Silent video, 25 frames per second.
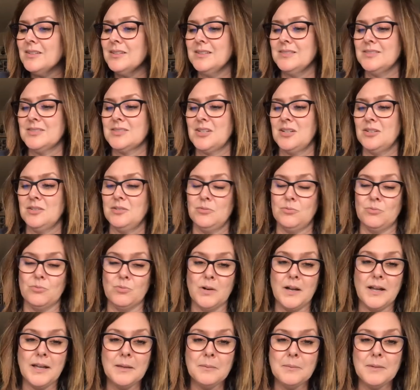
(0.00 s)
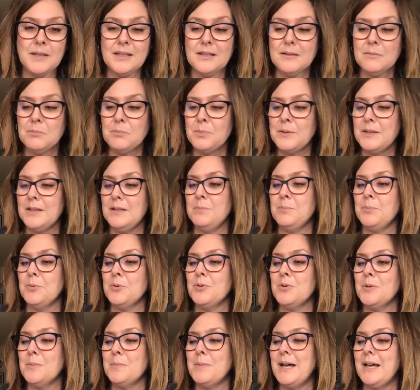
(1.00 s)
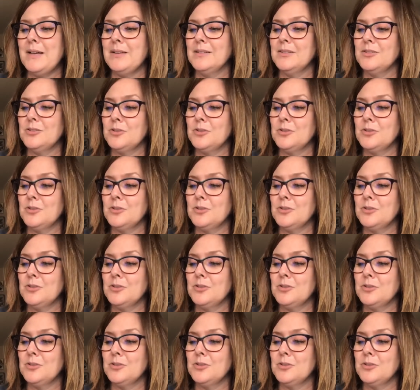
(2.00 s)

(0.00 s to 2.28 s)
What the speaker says: and started rhyming at people about